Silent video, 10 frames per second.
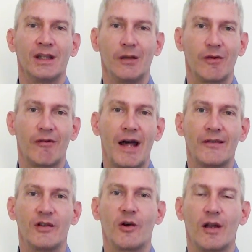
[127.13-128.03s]
If you have
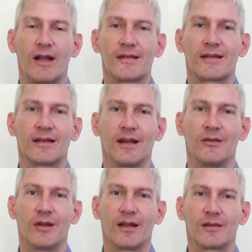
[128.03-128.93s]
$100
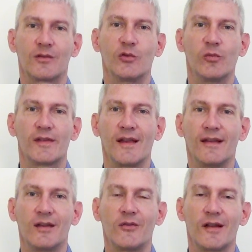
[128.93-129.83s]
and you get
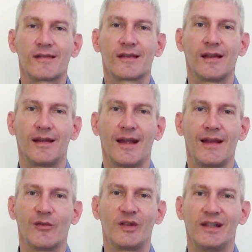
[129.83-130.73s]
2% interest, at the
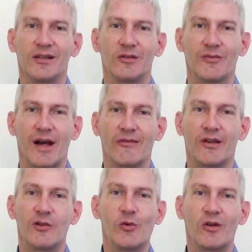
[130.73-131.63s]
end of the year you have
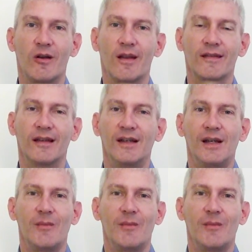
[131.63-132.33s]
$102,